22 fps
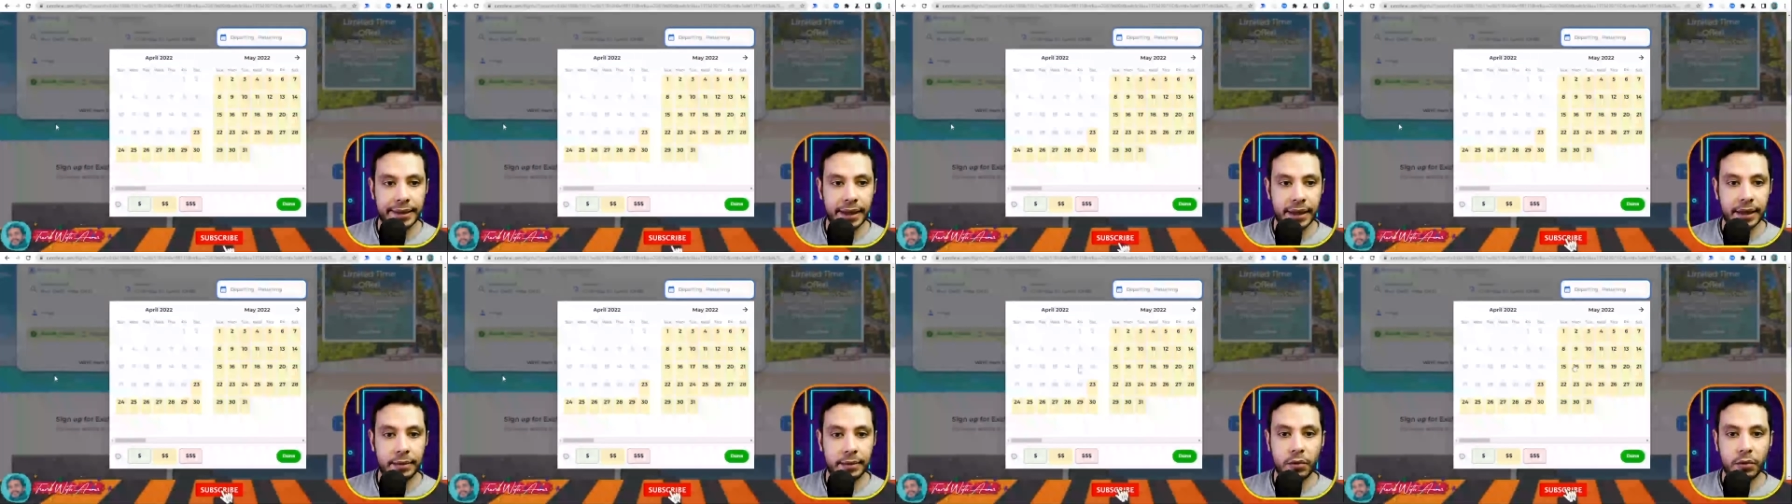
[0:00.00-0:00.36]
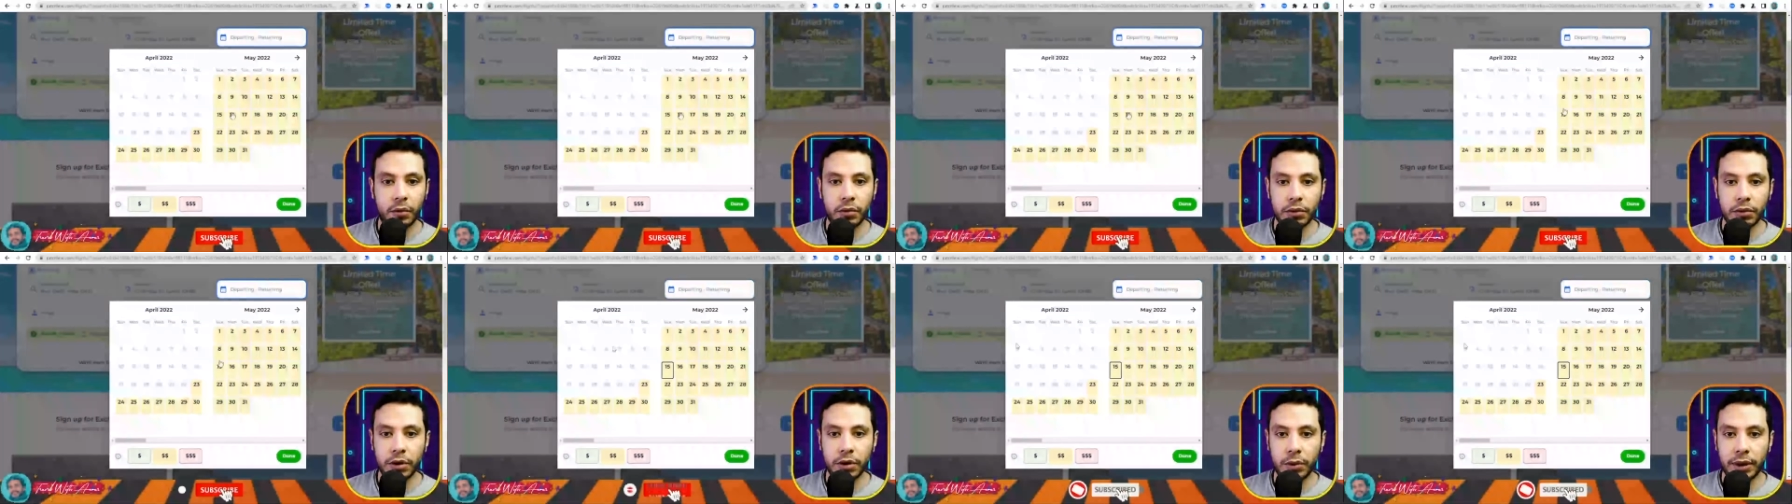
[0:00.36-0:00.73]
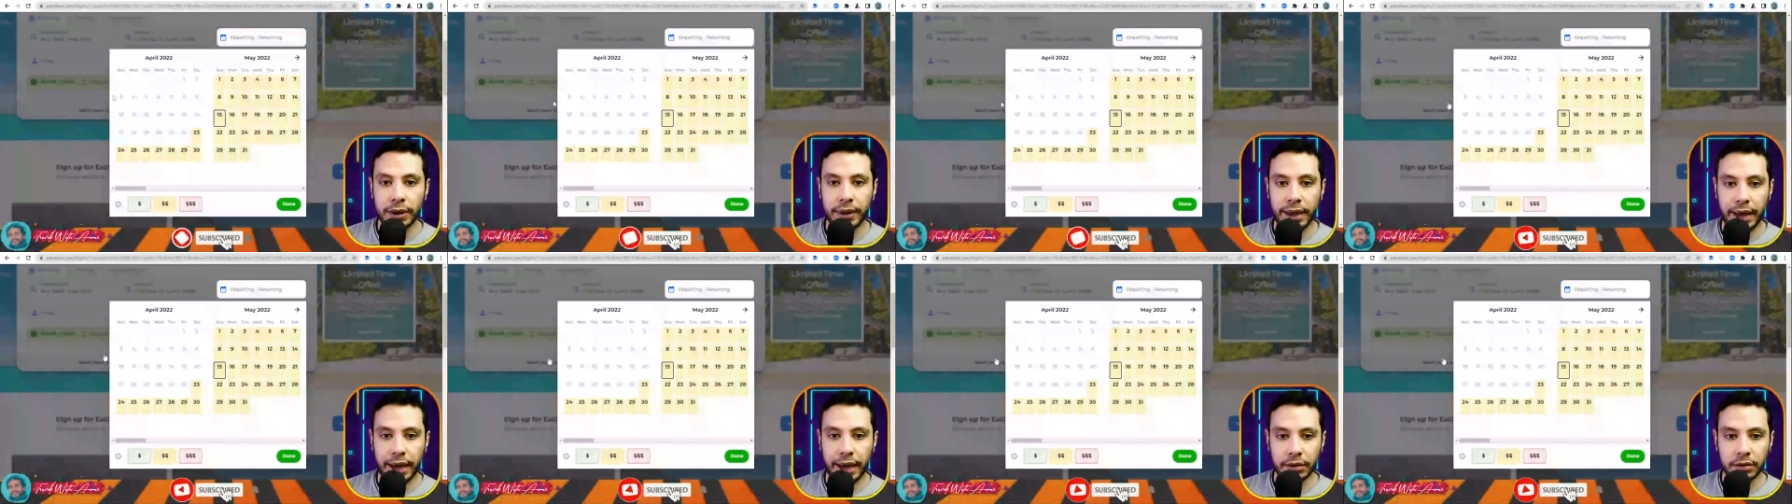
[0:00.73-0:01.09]
I am only
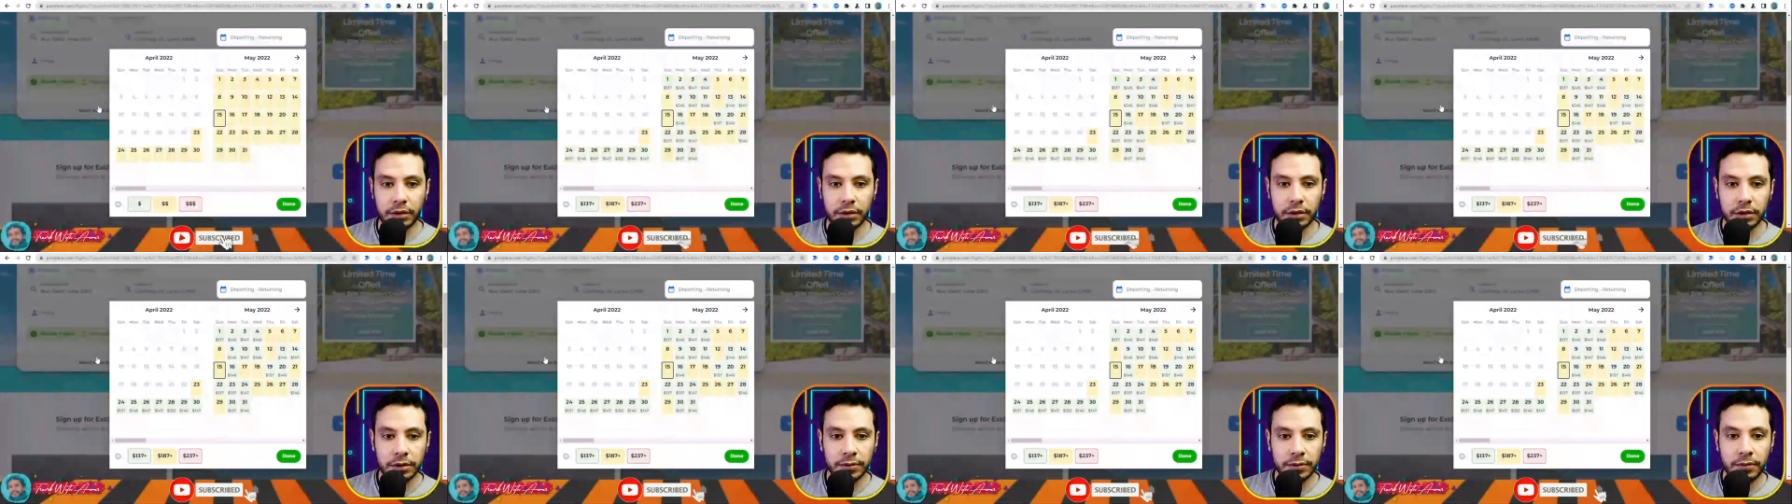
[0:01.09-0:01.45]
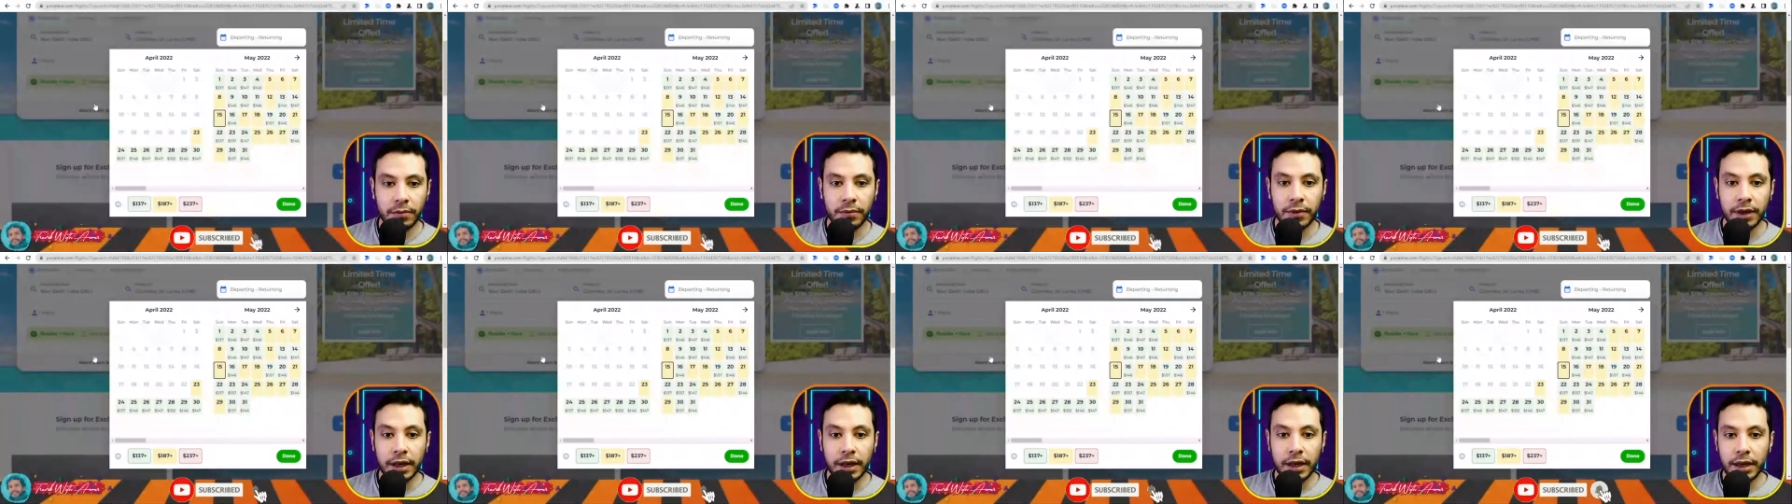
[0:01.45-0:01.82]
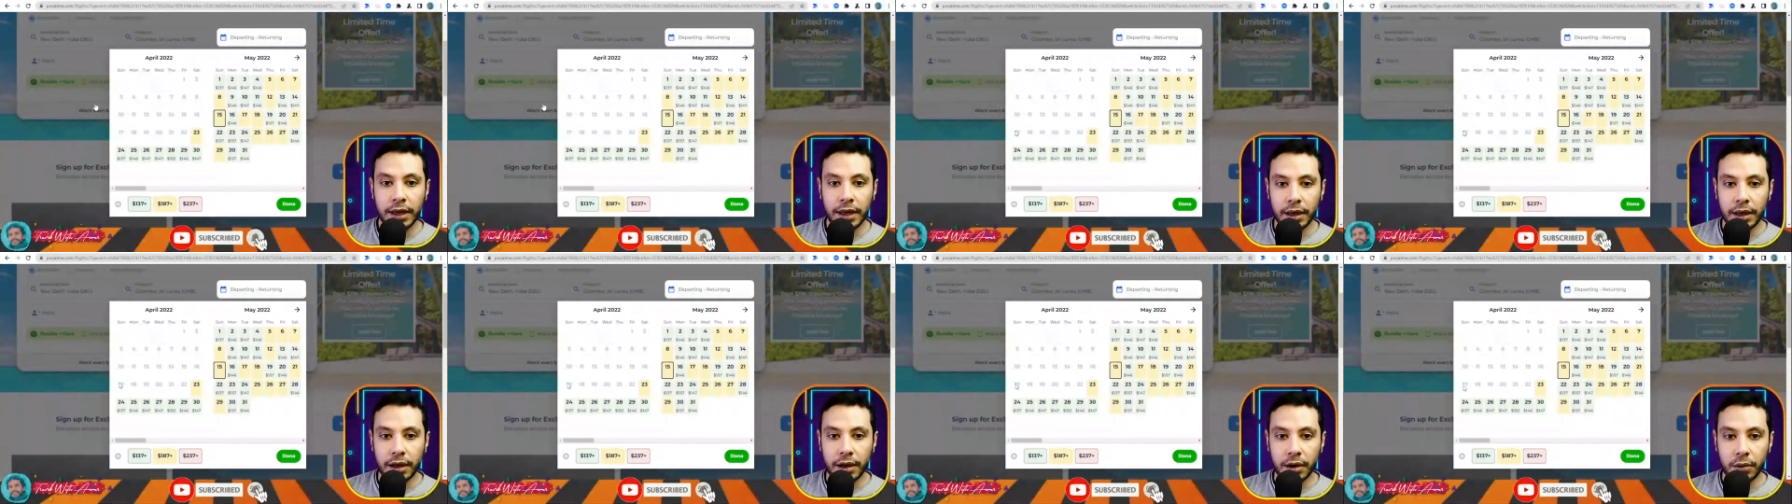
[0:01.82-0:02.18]
one adult.
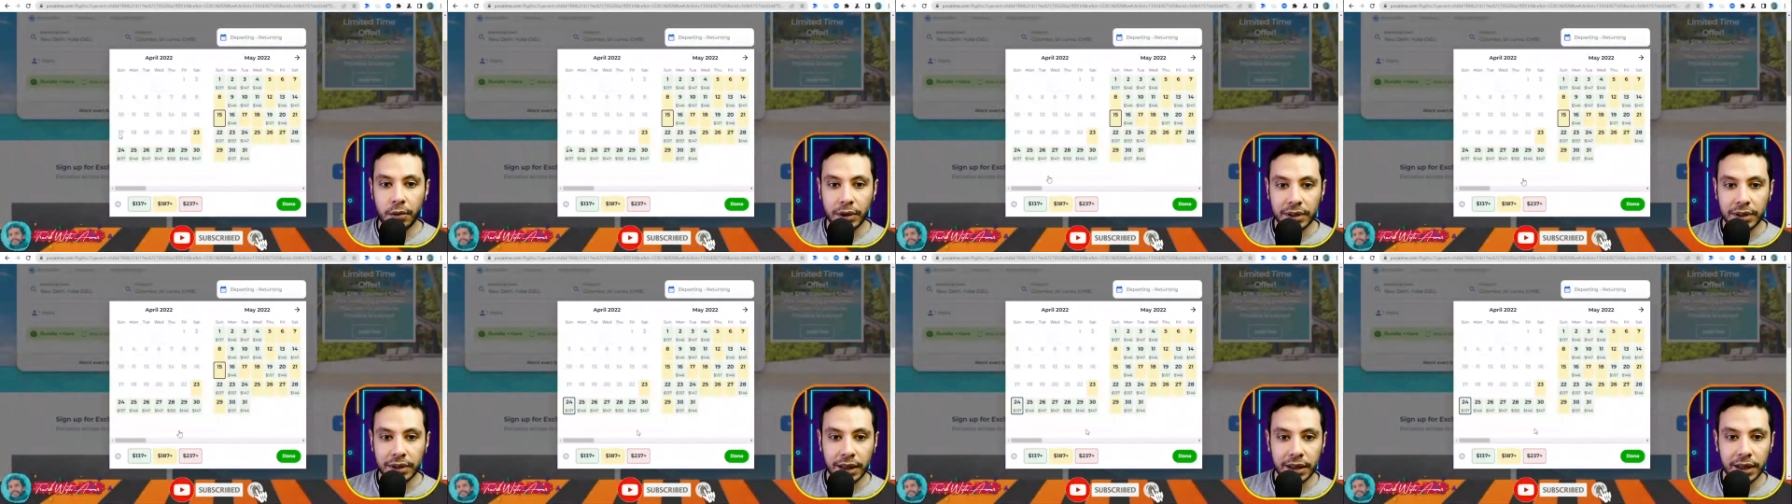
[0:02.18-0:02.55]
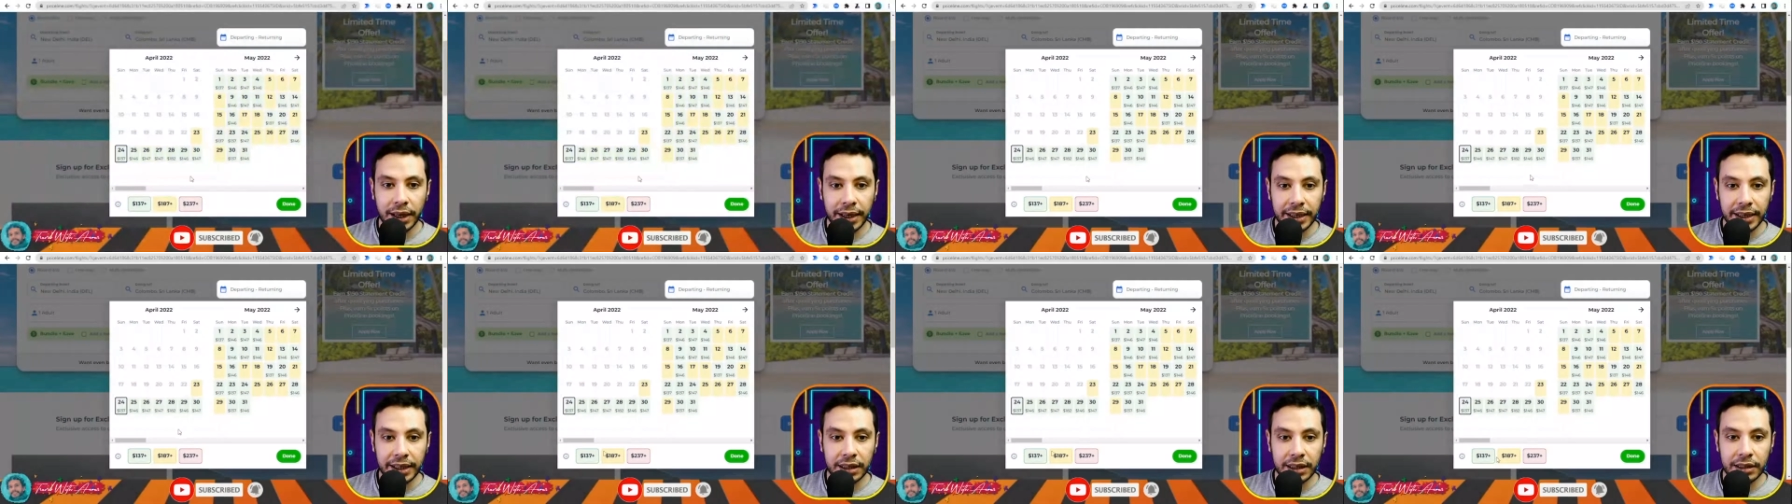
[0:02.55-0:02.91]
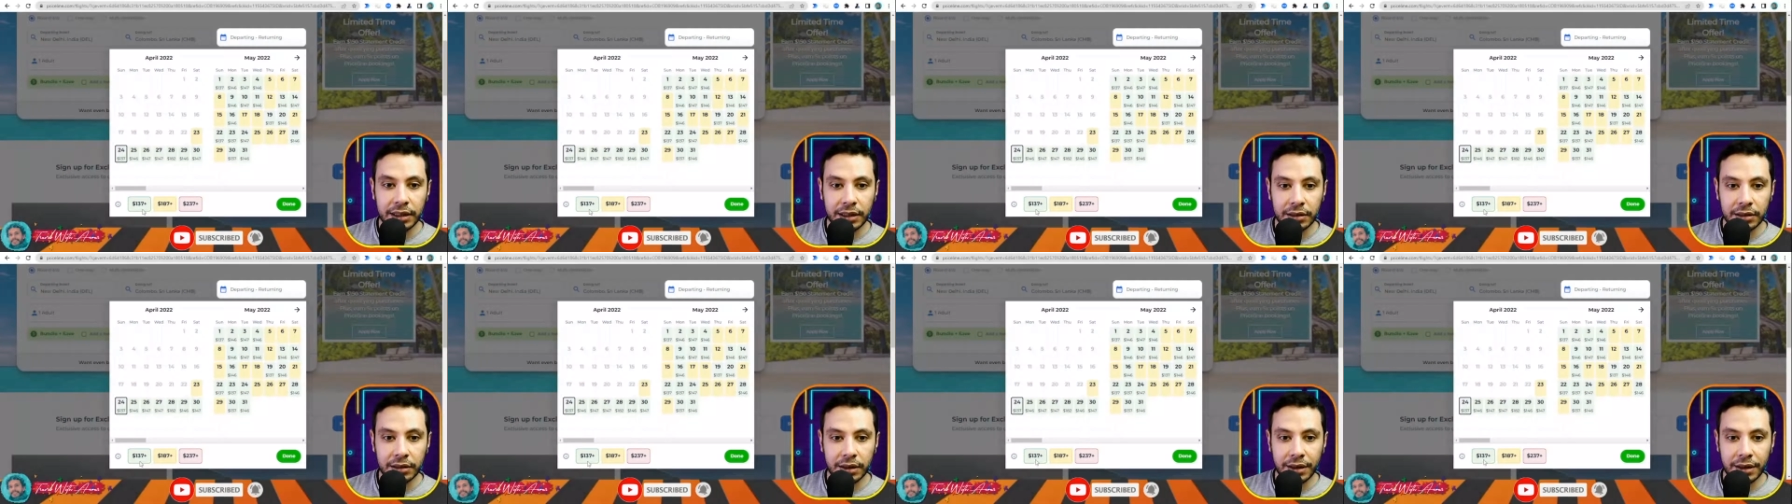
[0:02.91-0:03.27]
What I like here